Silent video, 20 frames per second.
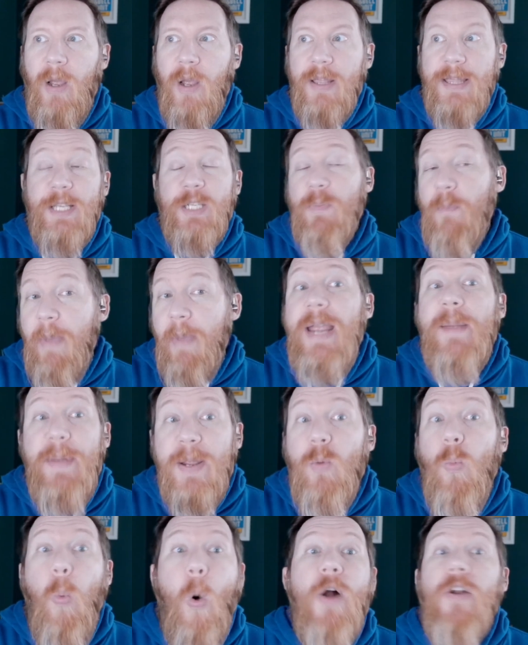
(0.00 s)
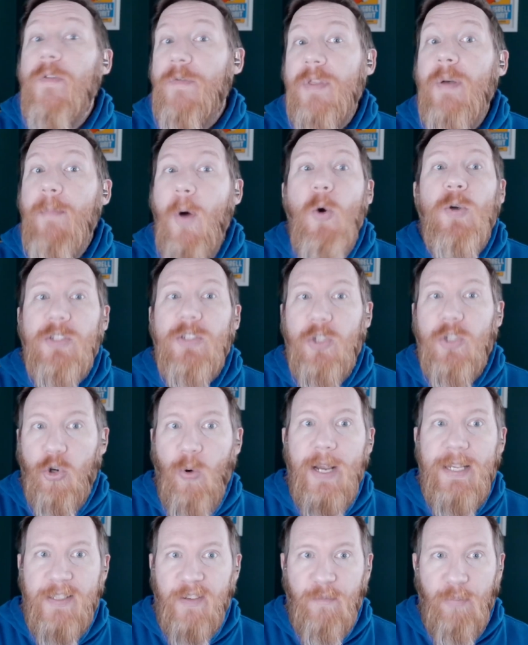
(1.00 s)
this may be one of the most
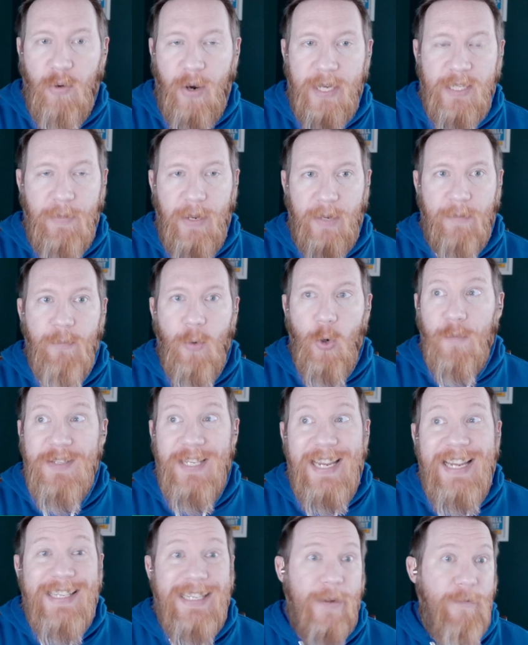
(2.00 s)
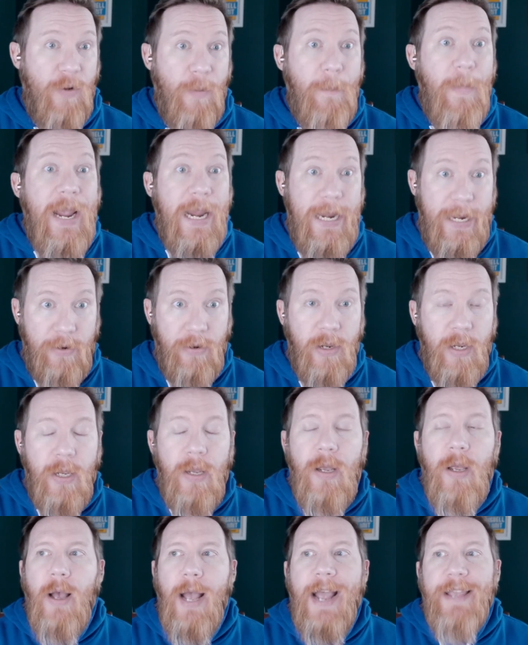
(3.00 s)
aggressive prospect moves he's ever made.
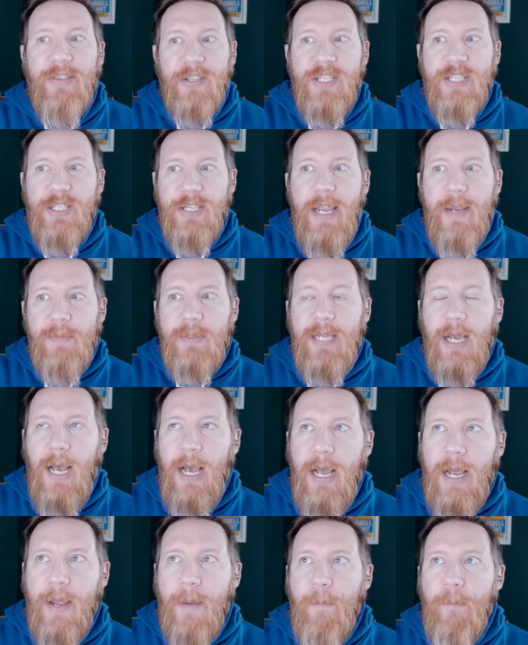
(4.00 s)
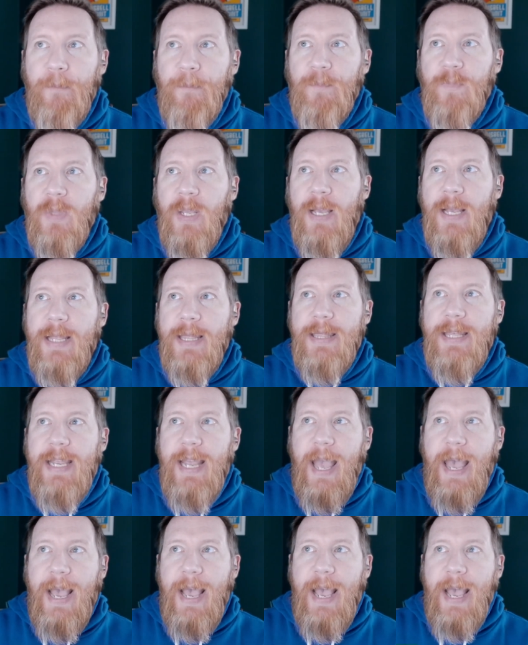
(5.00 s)
At the same time,
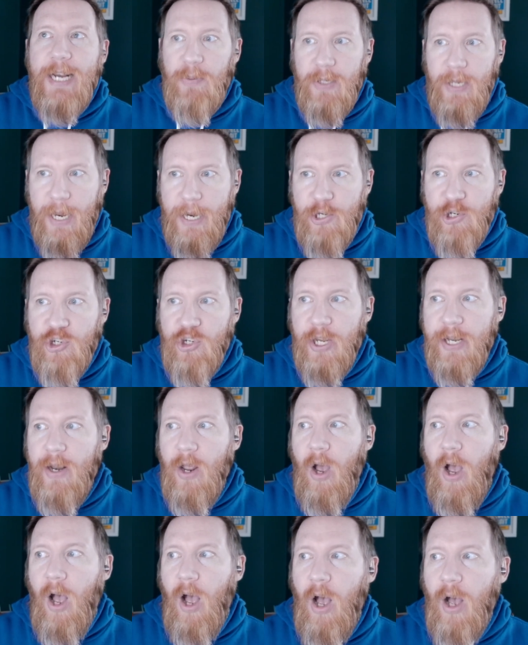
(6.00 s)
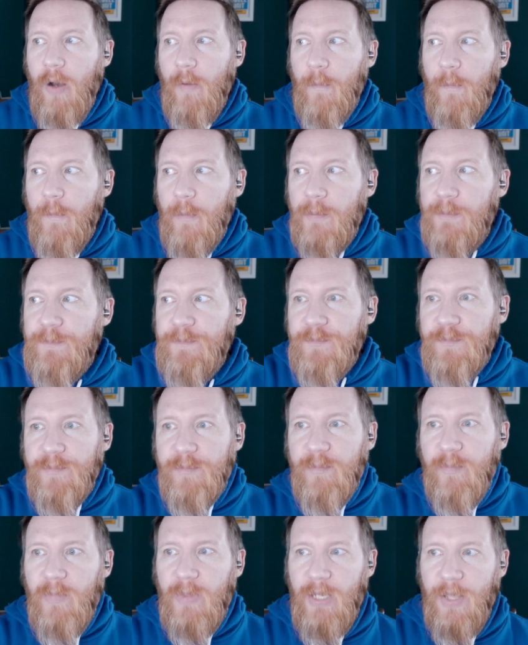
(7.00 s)
the explanation of
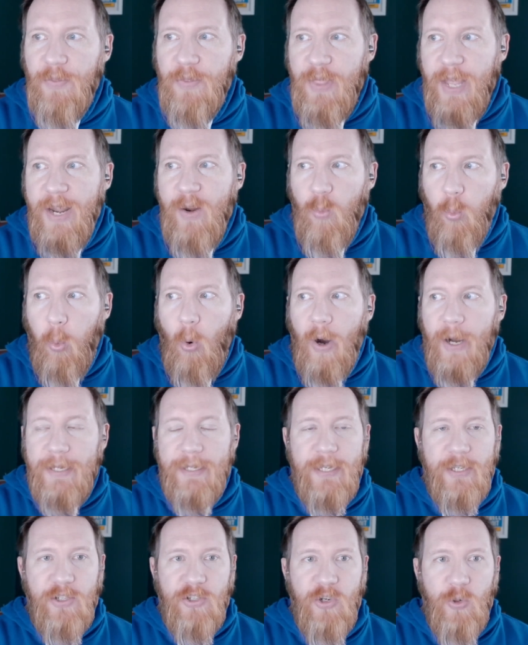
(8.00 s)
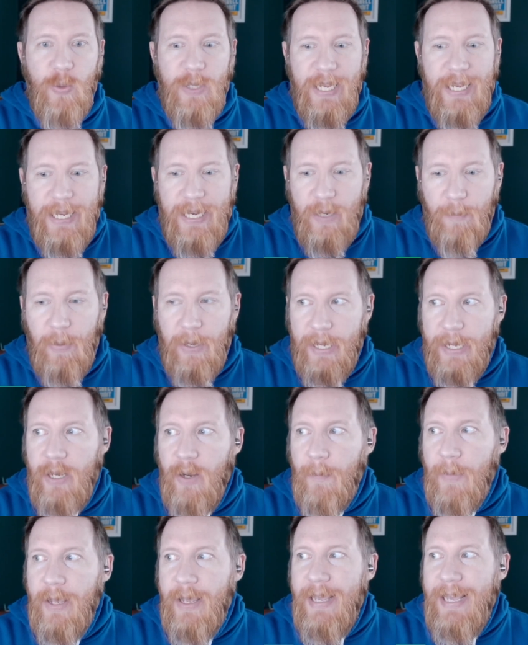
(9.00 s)
they wanted to keep
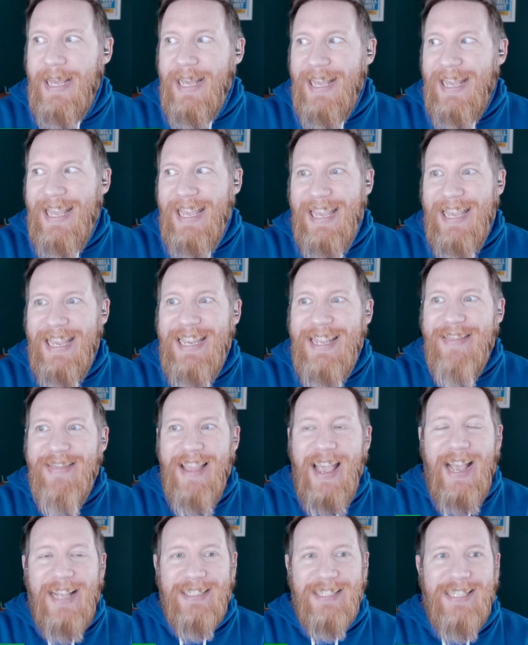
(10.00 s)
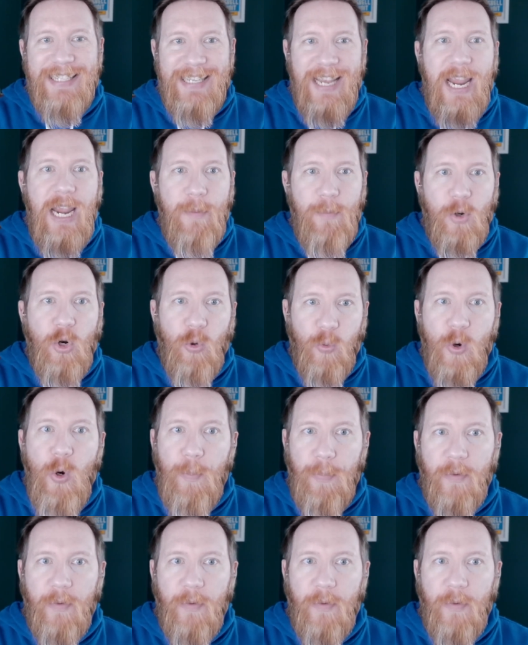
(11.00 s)
him in that same group